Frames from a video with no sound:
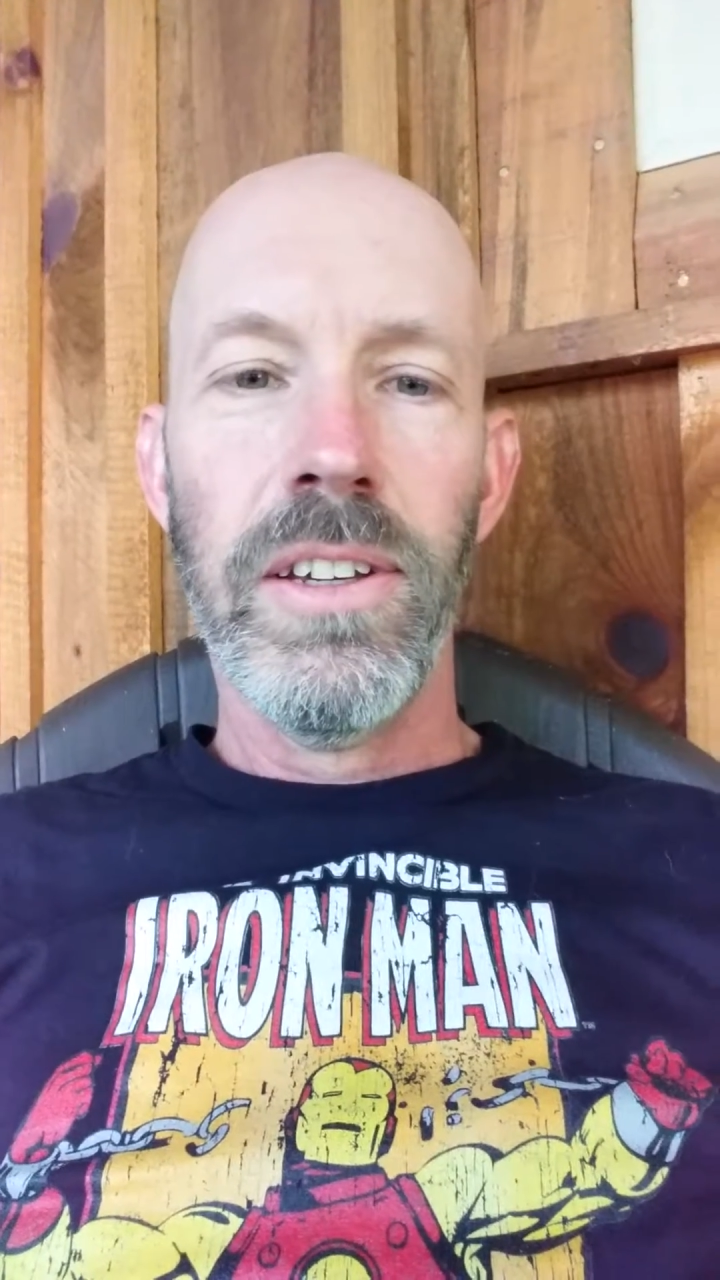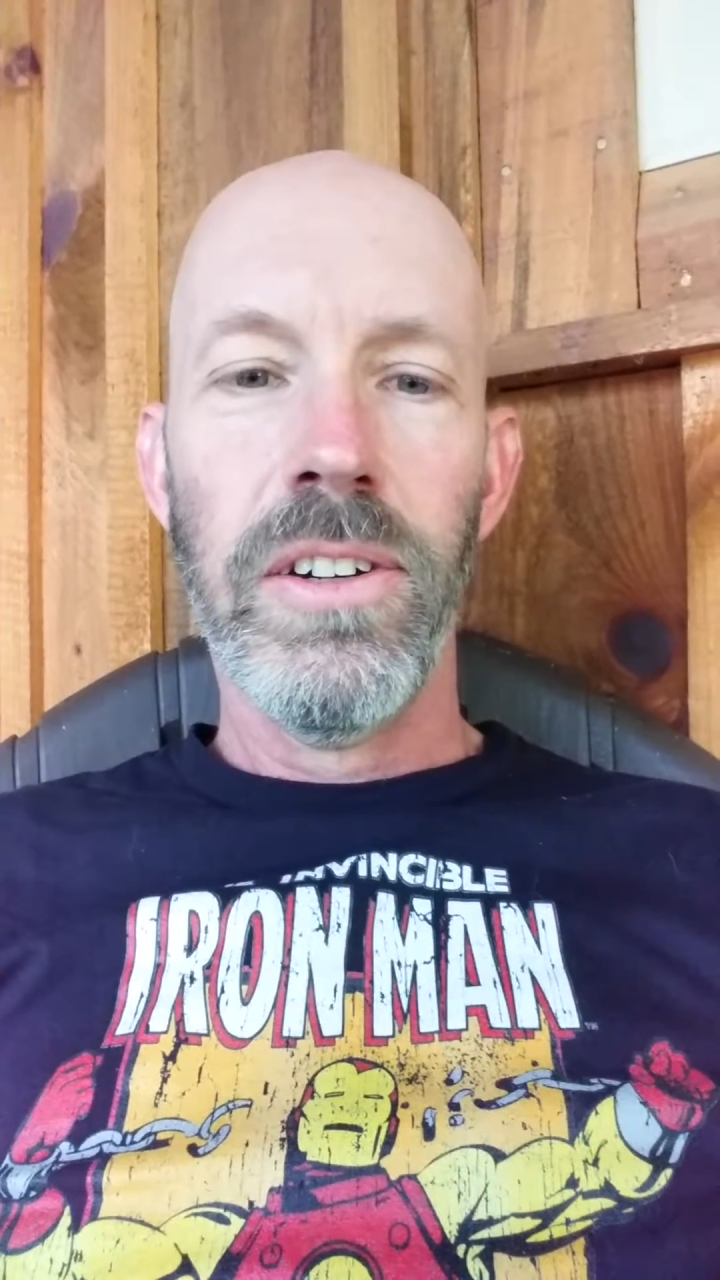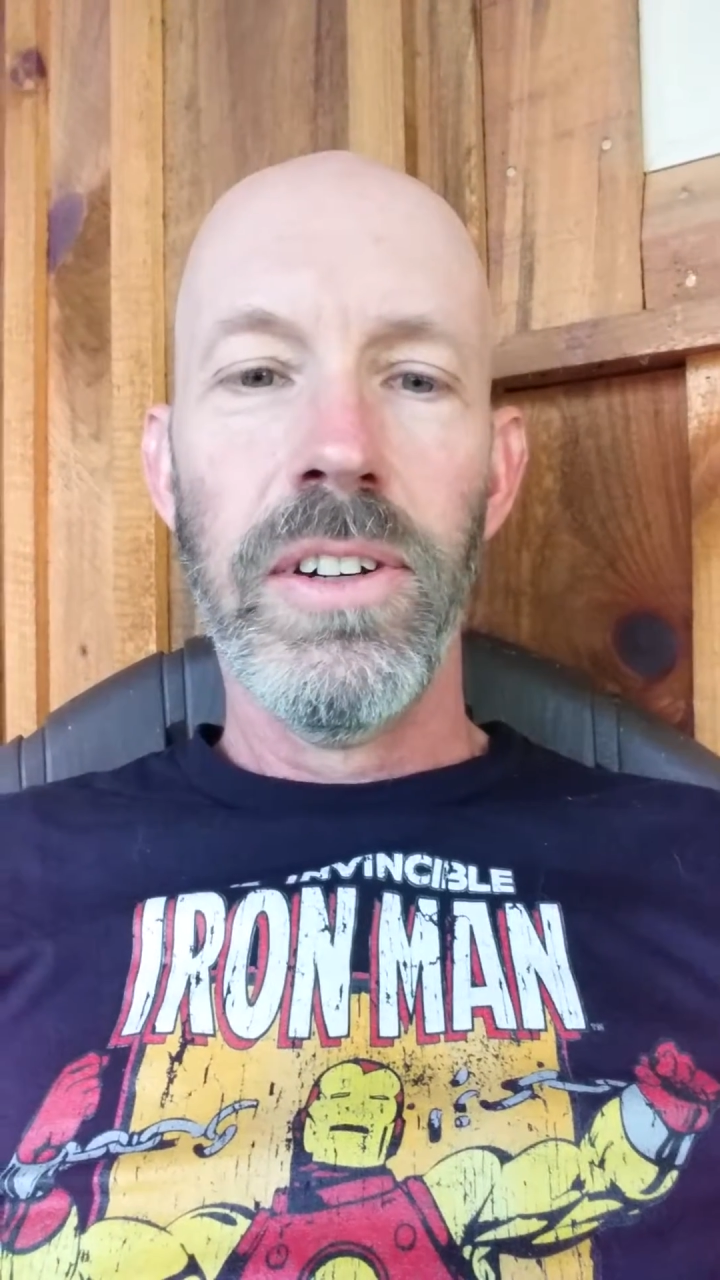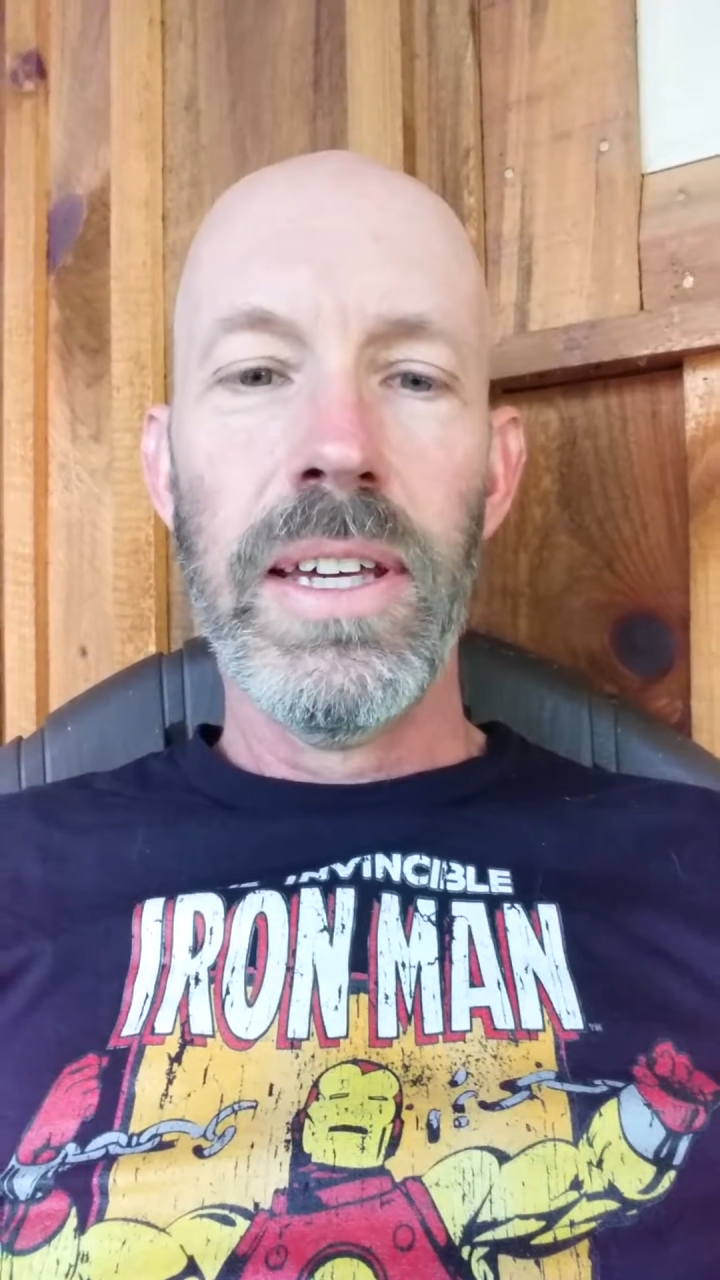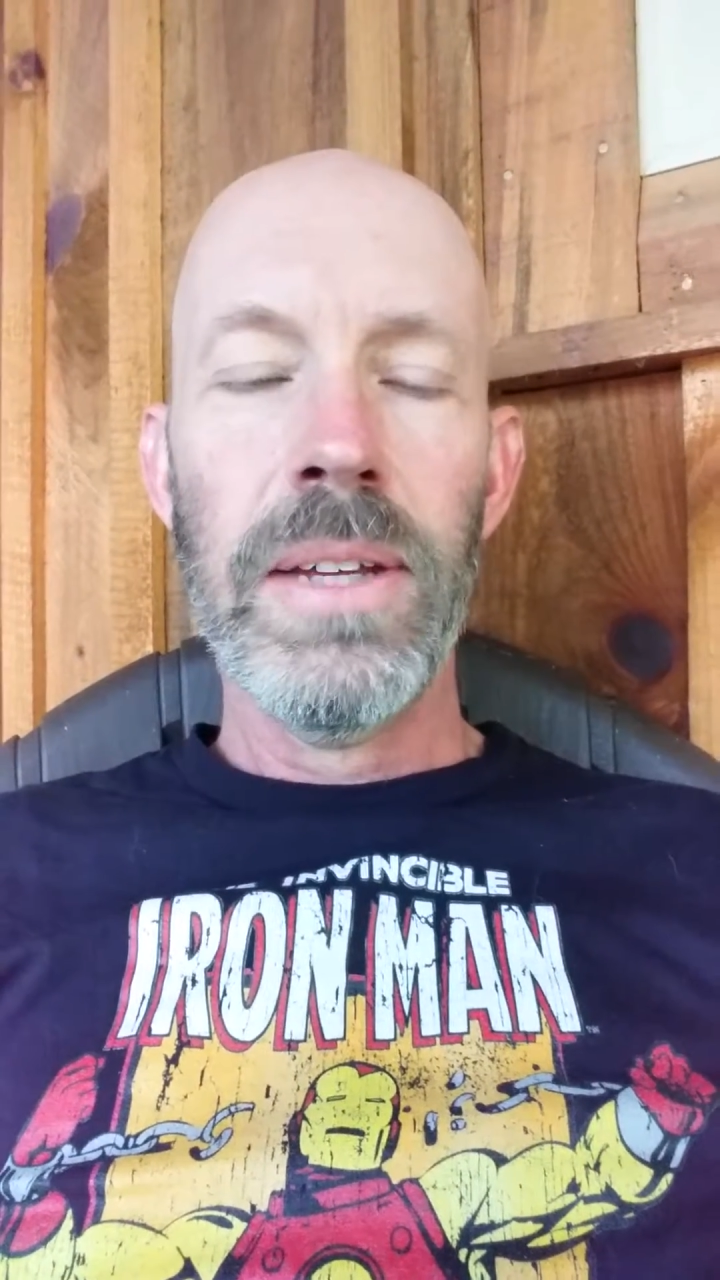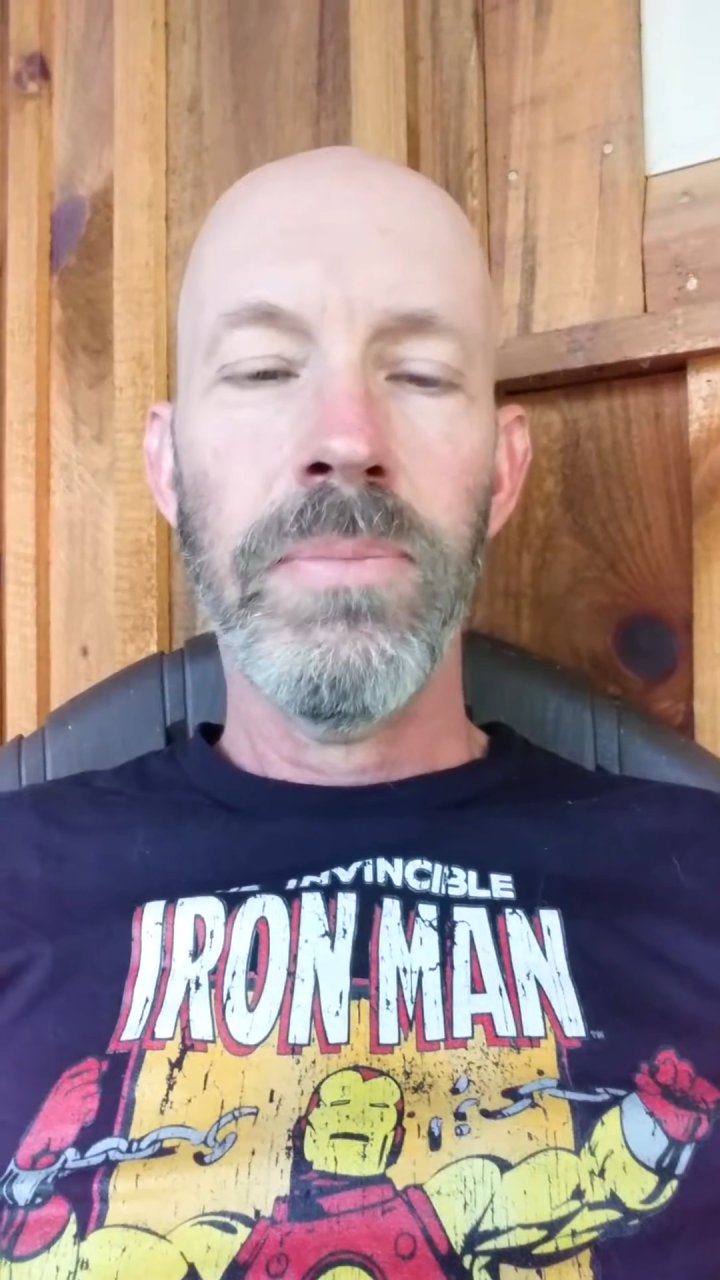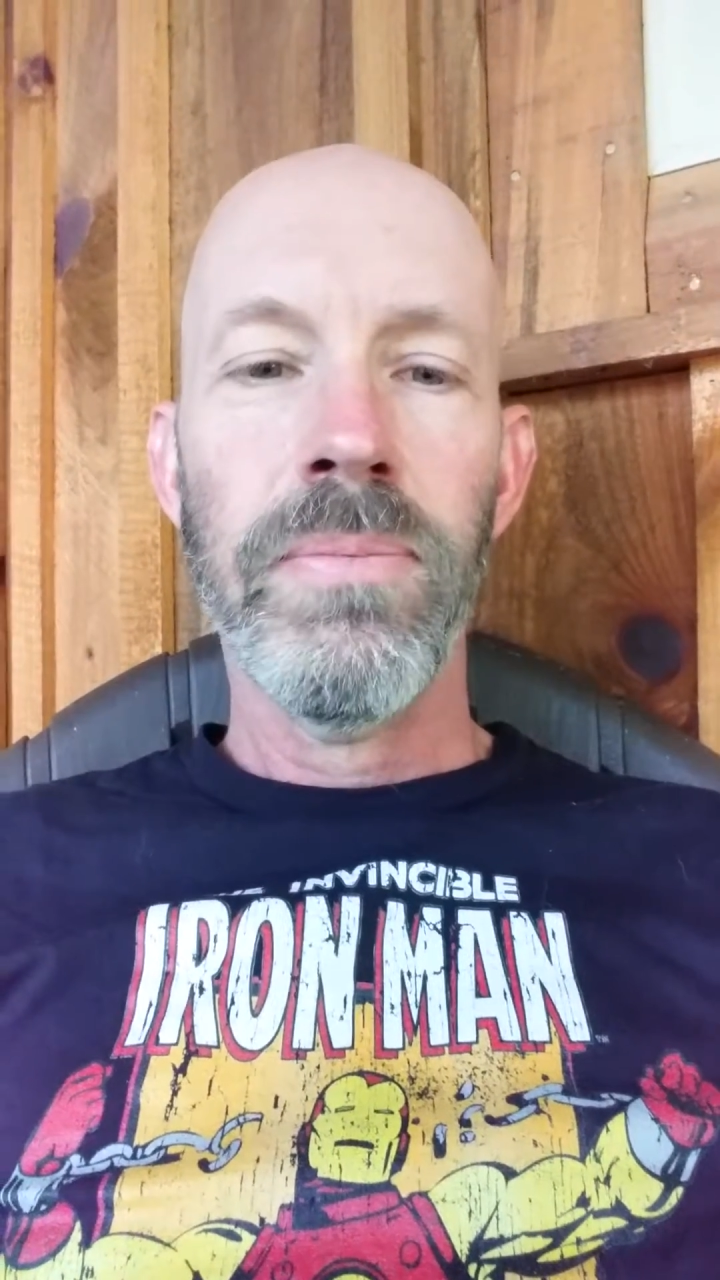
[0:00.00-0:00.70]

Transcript: Yogi.